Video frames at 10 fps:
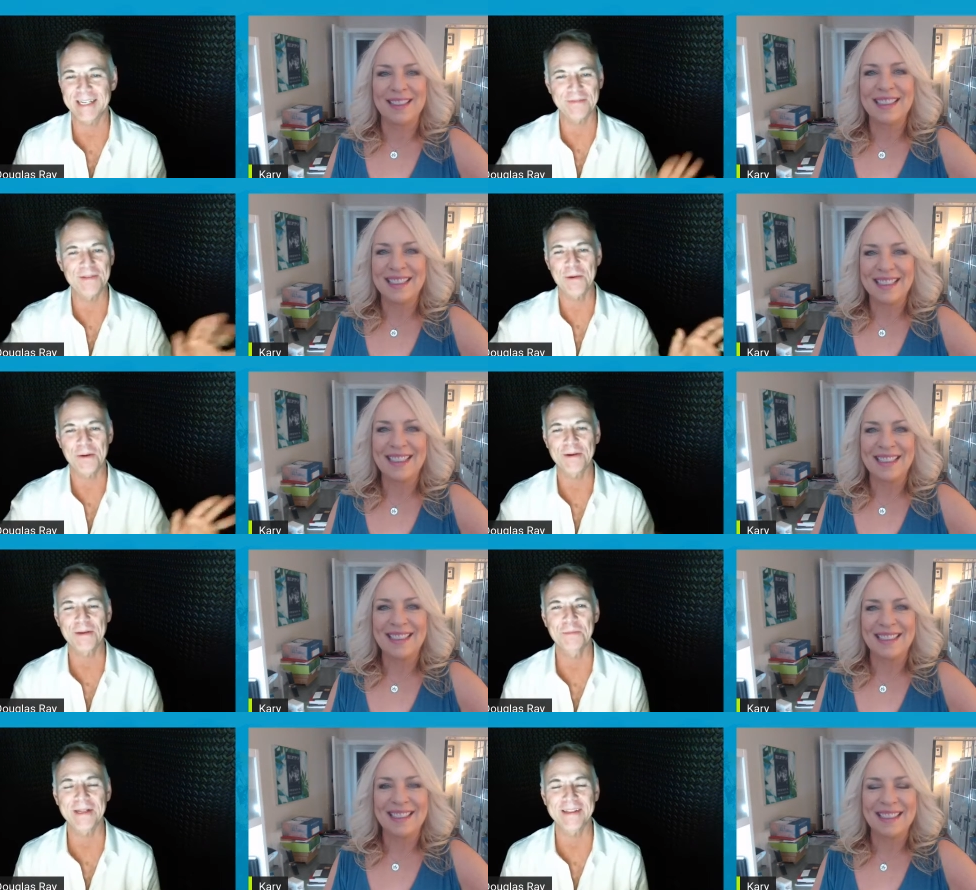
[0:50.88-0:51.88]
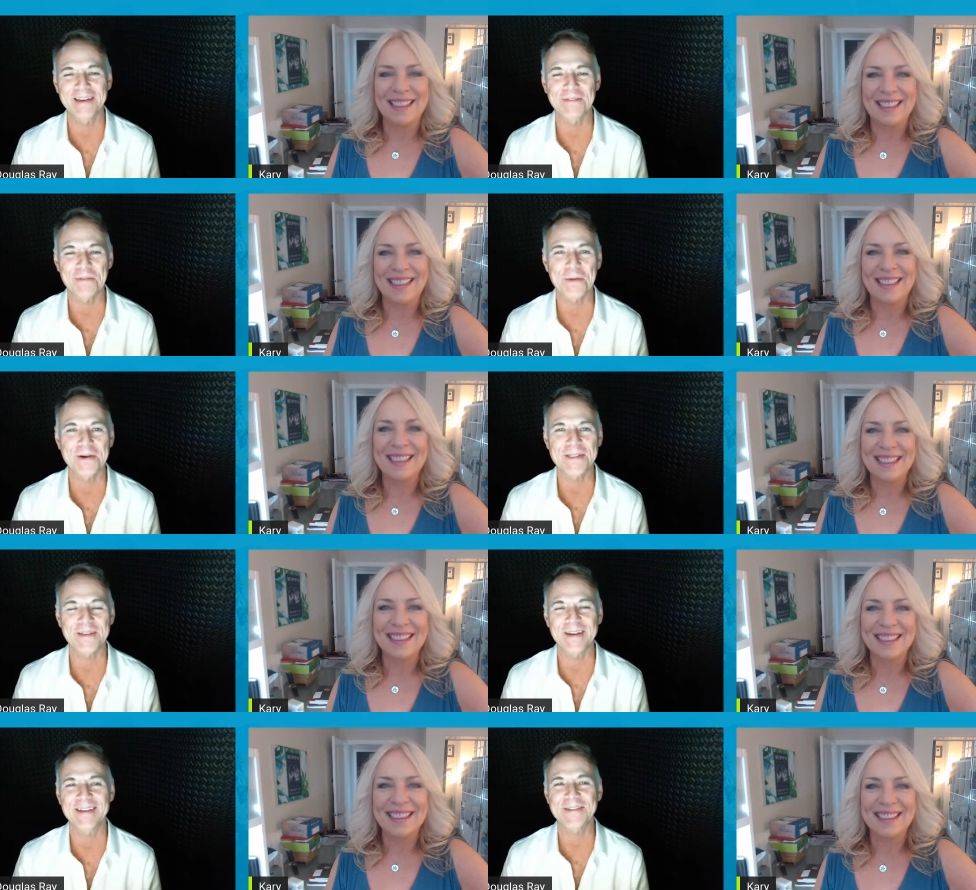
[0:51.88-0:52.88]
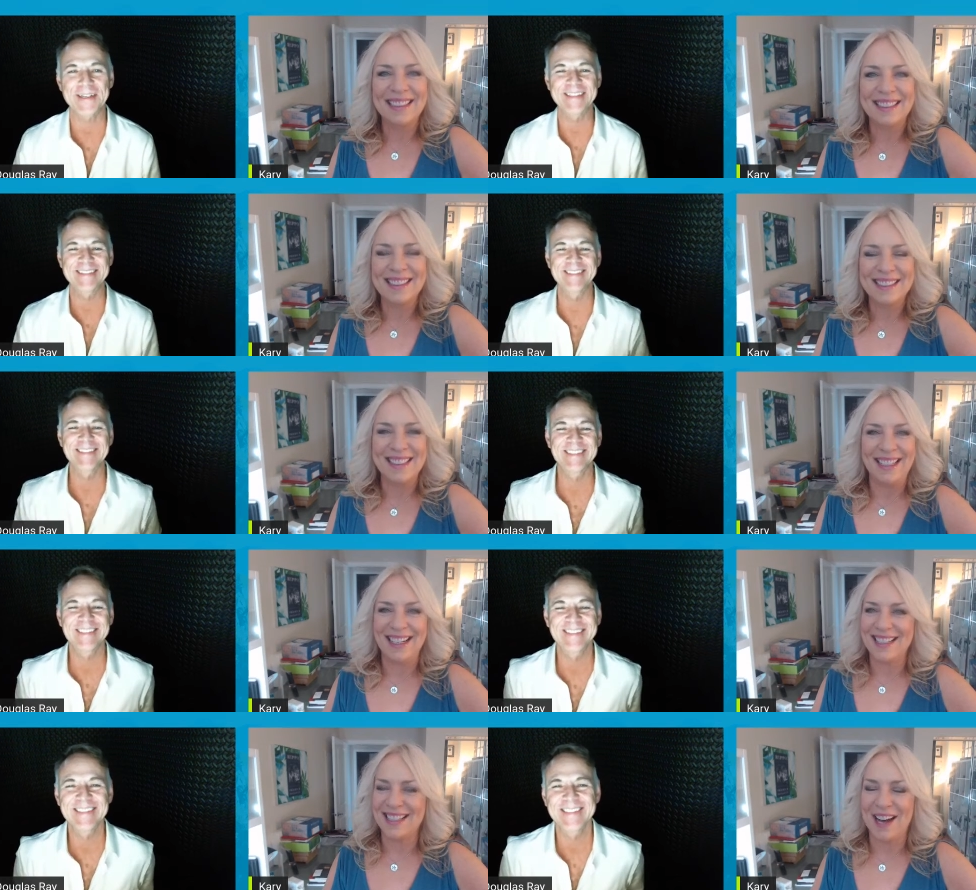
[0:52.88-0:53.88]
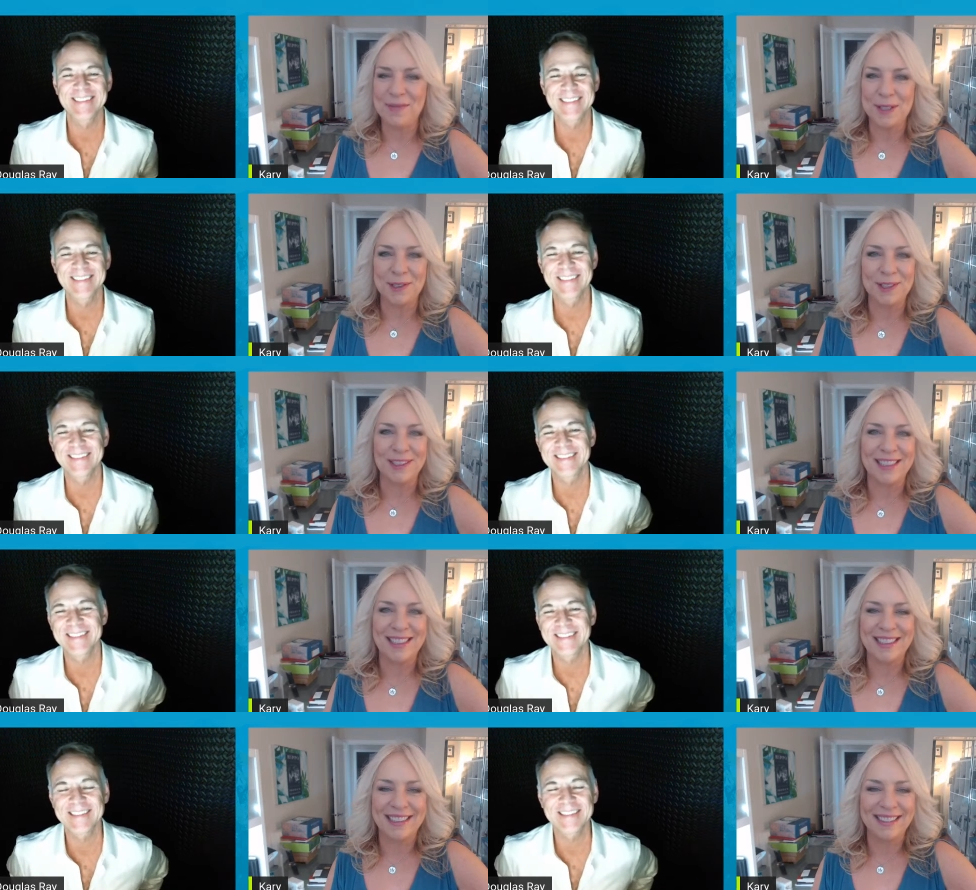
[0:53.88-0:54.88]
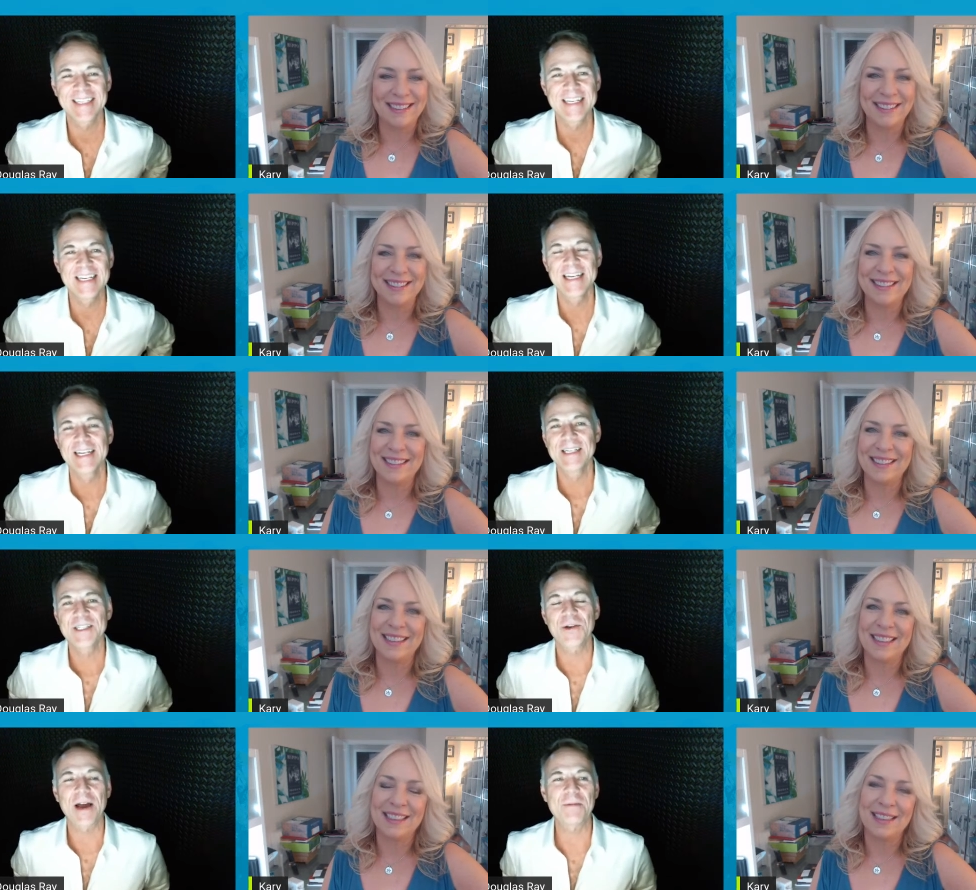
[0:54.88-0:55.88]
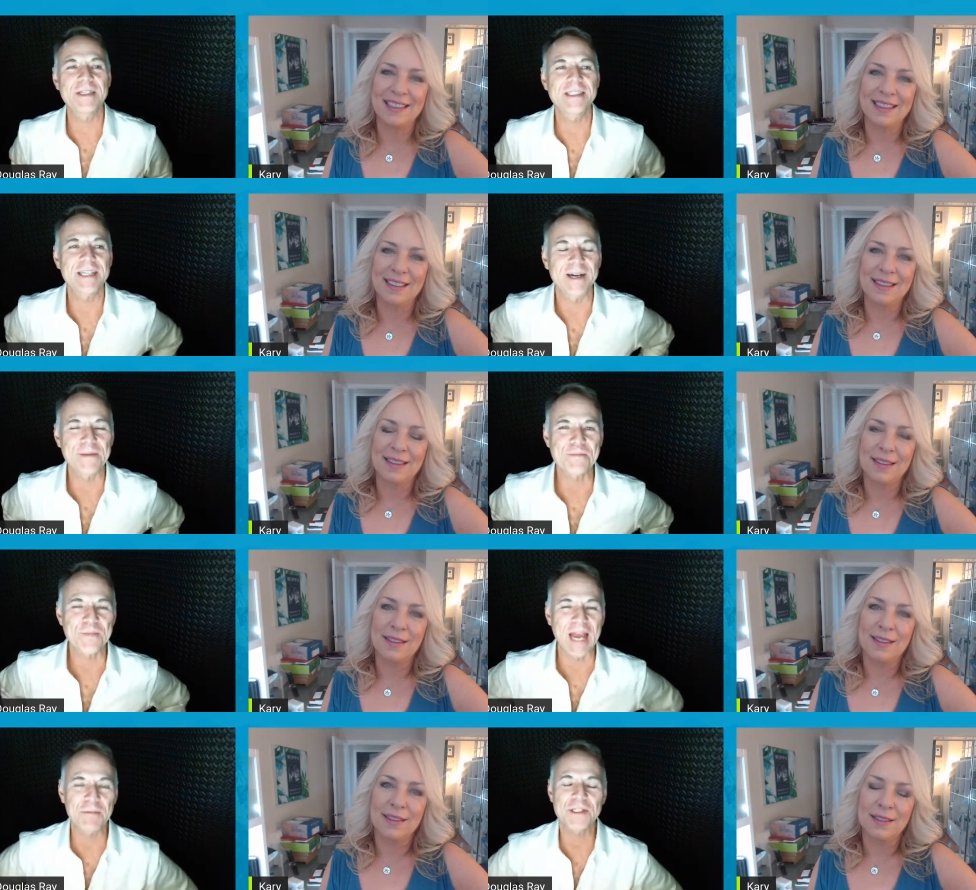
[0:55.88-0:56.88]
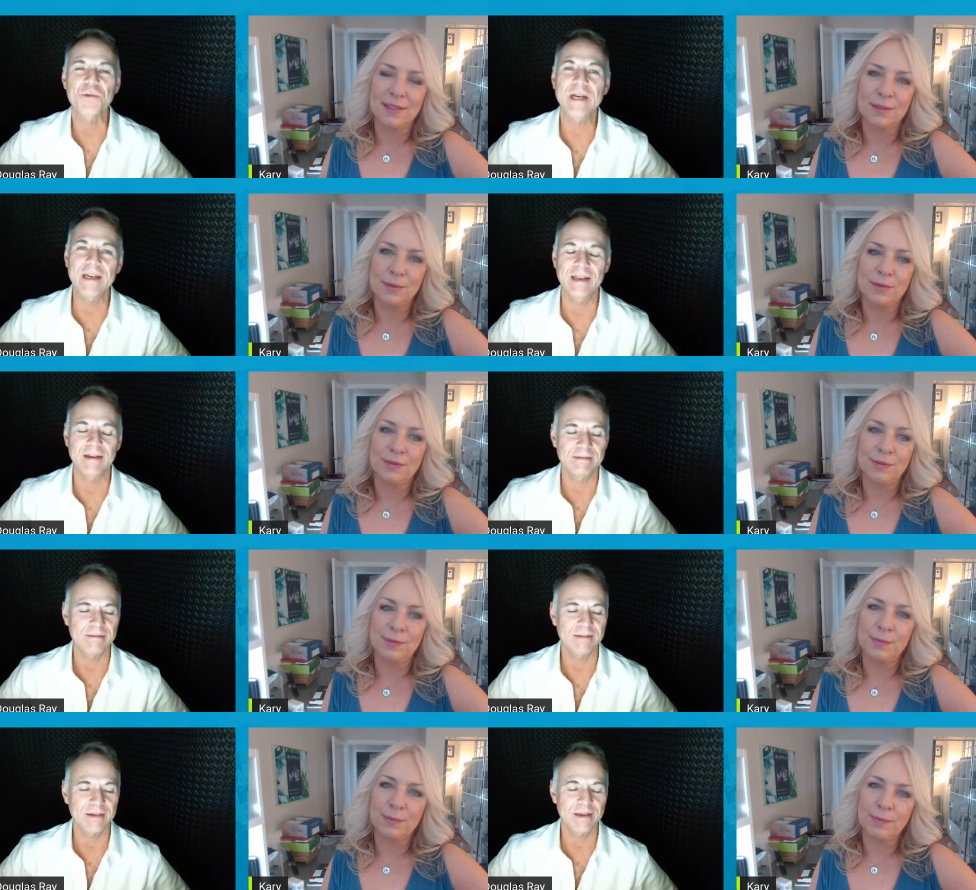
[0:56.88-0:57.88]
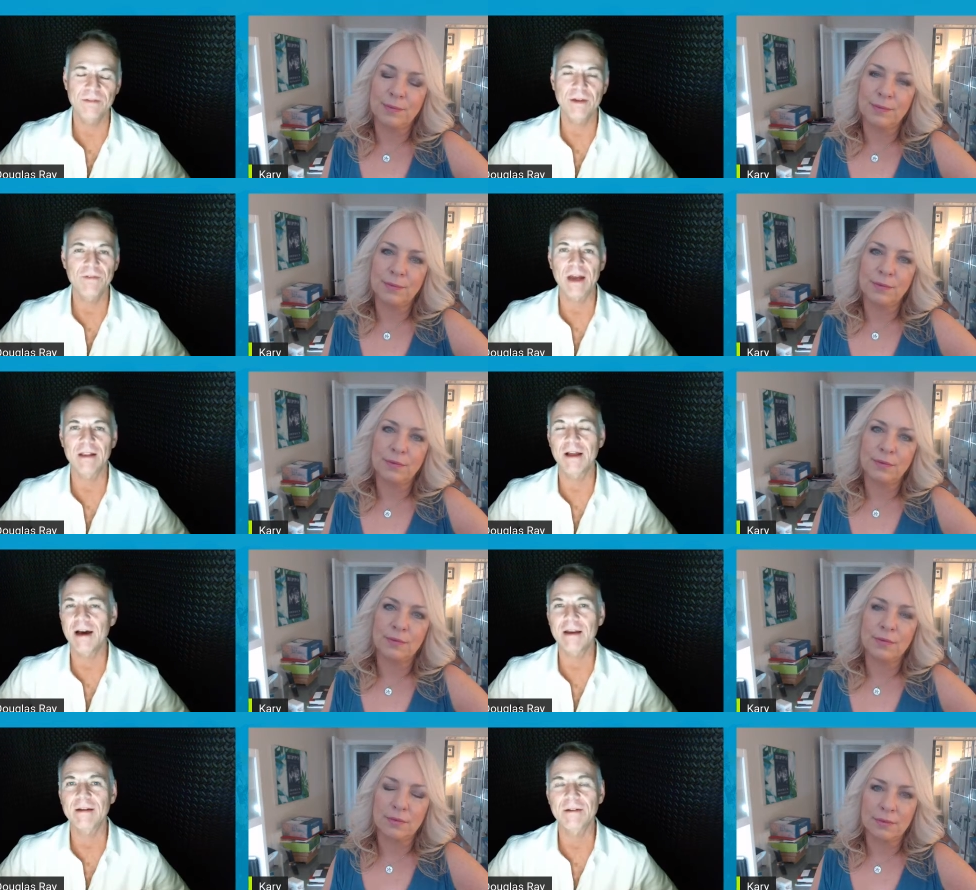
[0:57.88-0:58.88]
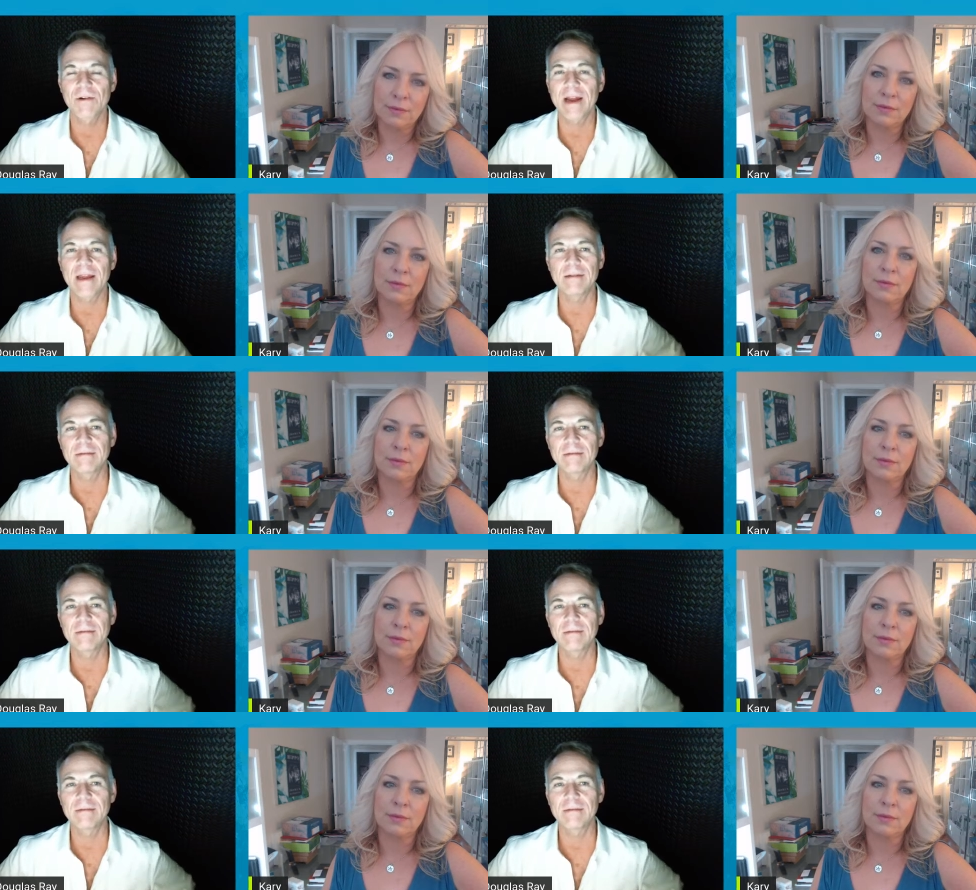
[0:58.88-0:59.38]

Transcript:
Speaker 1: even though we're completely different parts of the country.
Speaker 2: Yes, absolutely.
Speaker 1: So I was reading, you've got a lot of great